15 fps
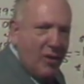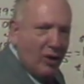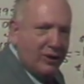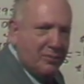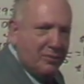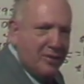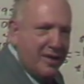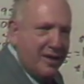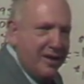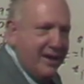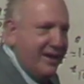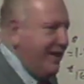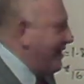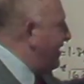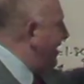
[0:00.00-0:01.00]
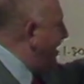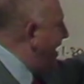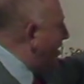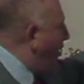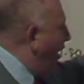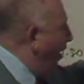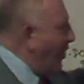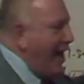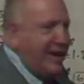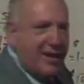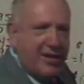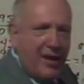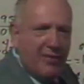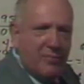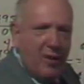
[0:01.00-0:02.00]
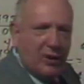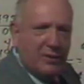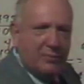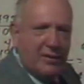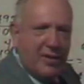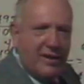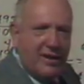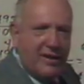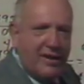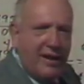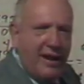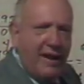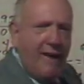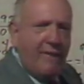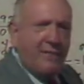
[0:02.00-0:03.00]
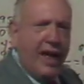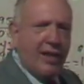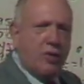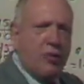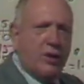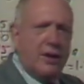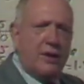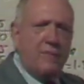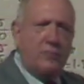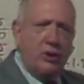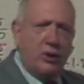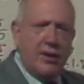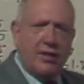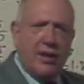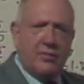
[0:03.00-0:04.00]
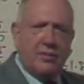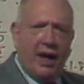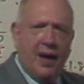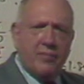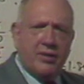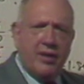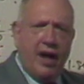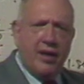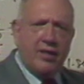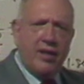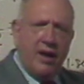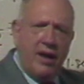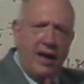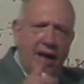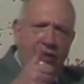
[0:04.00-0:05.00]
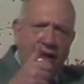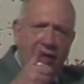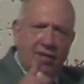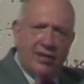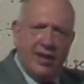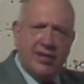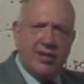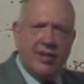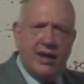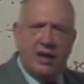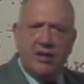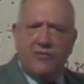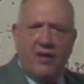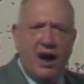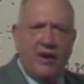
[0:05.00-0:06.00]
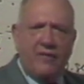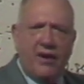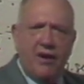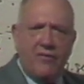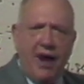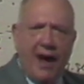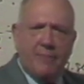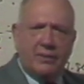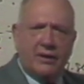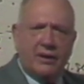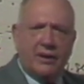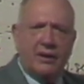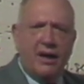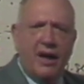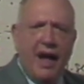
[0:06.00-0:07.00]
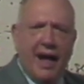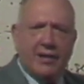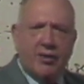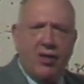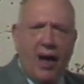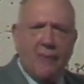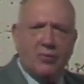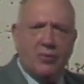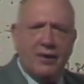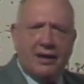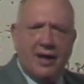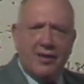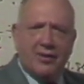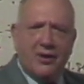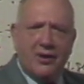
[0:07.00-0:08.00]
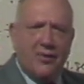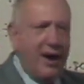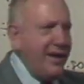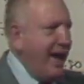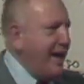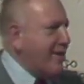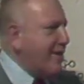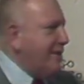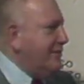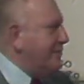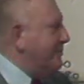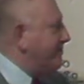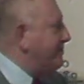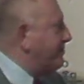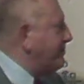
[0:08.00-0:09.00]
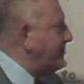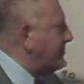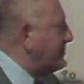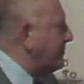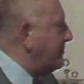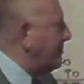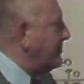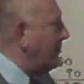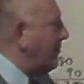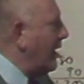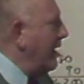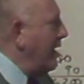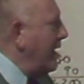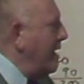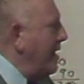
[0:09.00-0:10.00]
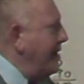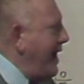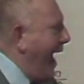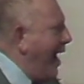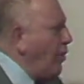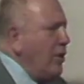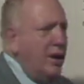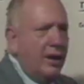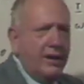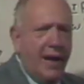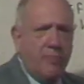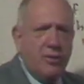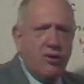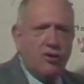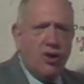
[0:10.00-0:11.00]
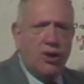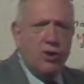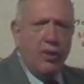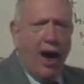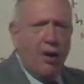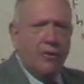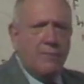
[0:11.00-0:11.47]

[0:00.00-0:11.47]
multiples here and all 87 multiples here? That's what a computer sometimes does. It just lists things very, very rapidly and stops when it gets to the right answer. Now, let me show you how